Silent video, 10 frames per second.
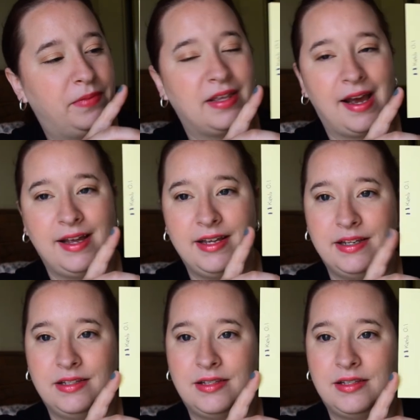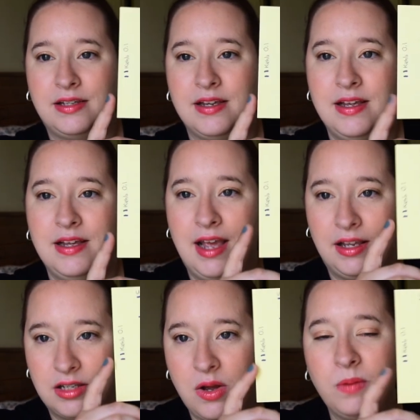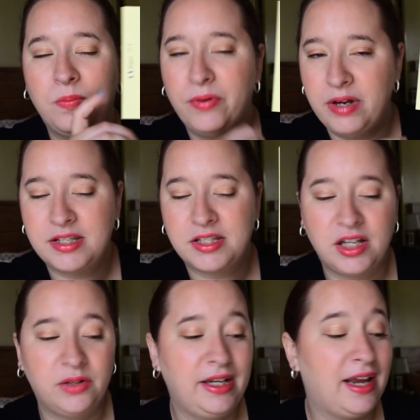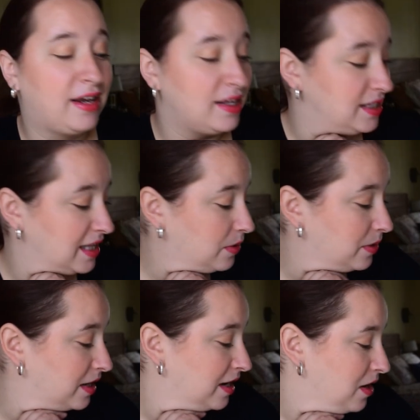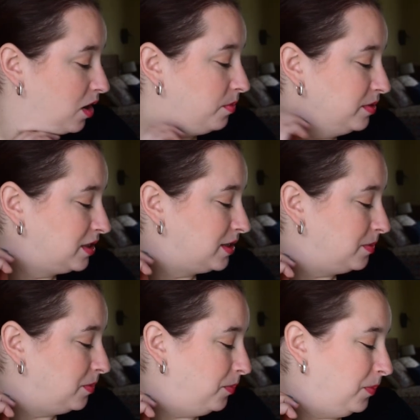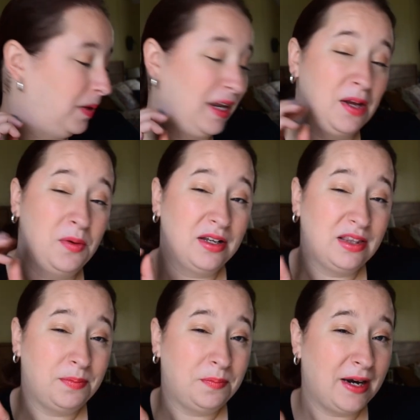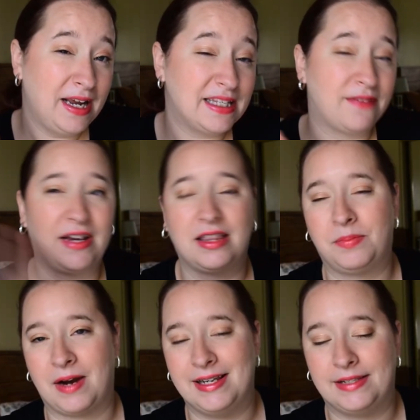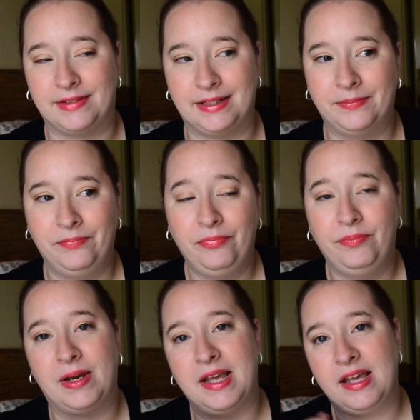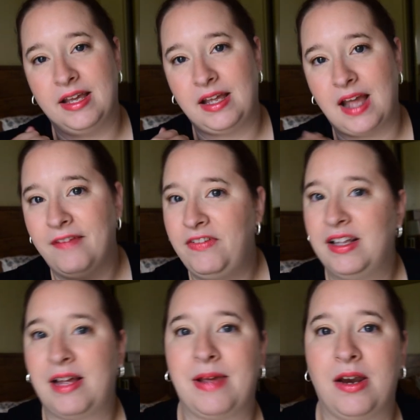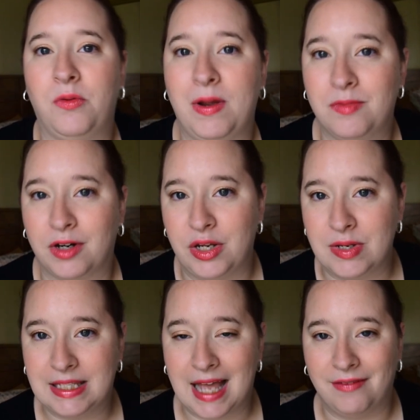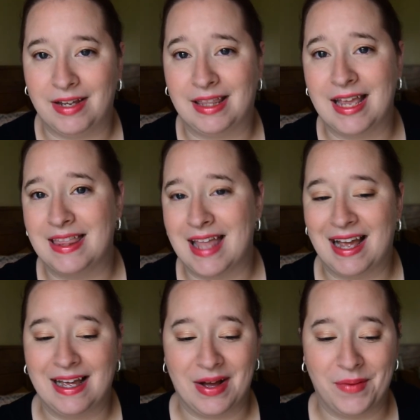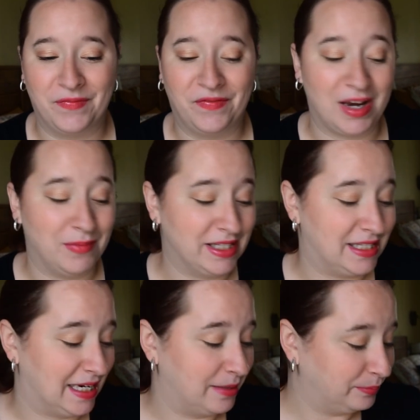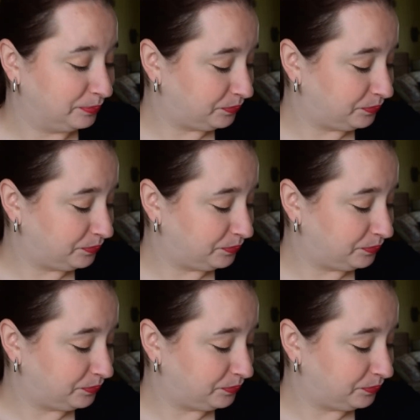but that is... It's going pretty slowly. I can see that one almost being worth the price. I forget the price of it. But I feel like I'm getting way more use out of it than that vitamin C.